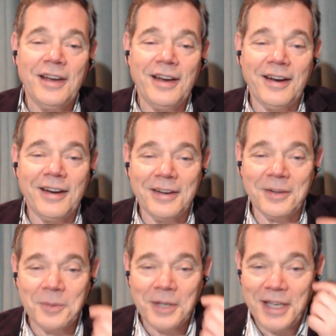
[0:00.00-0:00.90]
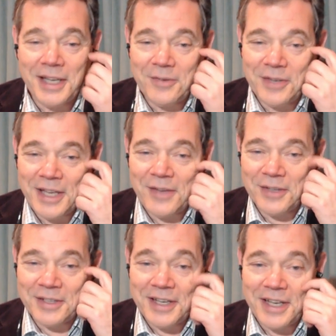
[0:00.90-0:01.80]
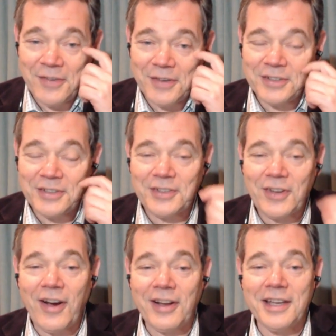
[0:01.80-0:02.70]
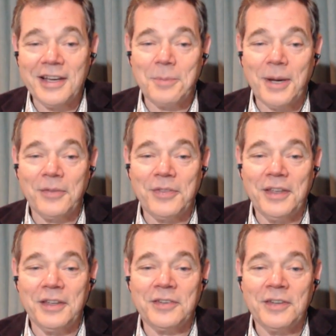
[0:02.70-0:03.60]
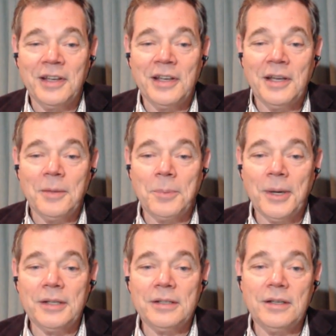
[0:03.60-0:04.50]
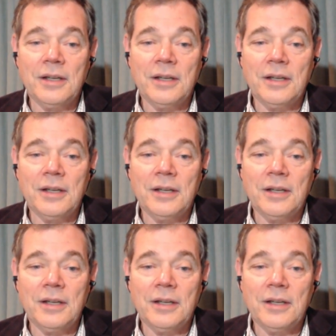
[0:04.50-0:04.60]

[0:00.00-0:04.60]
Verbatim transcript: We've been talking about this, but